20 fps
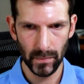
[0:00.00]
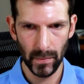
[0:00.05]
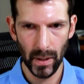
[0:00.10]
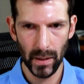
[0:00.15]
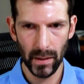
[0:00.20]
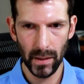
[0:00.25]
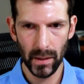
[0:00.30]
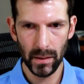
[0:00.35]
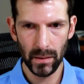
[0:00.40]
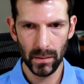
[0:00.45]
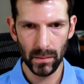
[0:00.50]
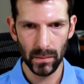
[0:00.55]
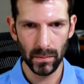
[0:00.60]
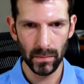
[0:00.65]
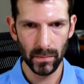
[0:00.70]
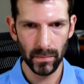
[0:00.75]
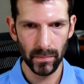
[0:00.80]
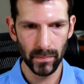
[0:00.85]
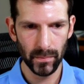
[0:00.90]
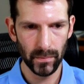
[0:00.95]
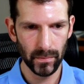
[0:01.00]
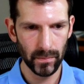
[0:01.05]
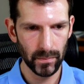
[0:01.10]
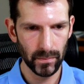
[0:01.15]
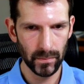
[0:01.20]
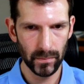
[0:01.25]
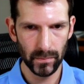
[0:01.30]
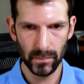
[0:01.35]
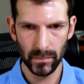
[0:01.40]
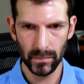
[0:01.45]
And they do.
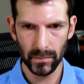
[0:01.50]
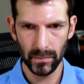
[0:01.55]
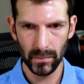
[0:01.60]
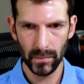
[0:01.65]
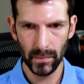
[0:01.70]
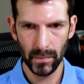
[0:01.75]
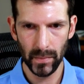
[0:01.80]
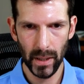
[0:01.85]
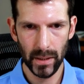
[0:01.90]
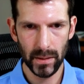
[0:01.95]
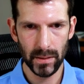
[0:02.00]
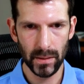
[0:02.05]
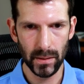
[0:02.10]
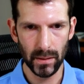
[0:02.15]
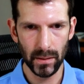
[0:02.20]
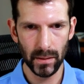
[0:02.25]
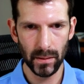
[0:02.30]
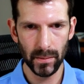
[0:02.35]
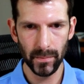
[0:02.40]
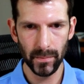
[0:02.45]
Excellent.